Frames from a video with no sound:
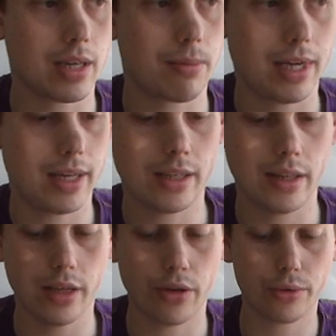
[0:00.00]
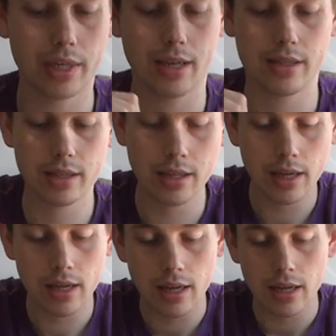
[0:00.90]
that I made in the old days.
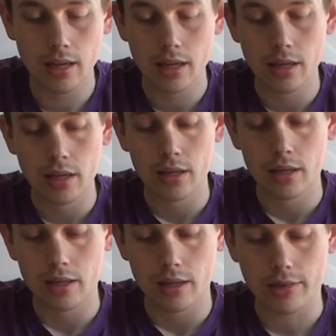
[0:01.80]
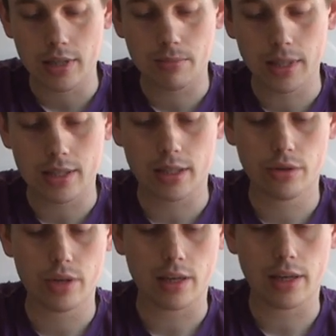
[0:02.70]
Which means that you
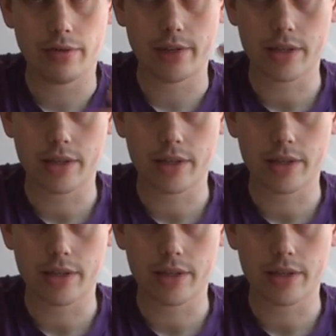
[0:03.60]
can lift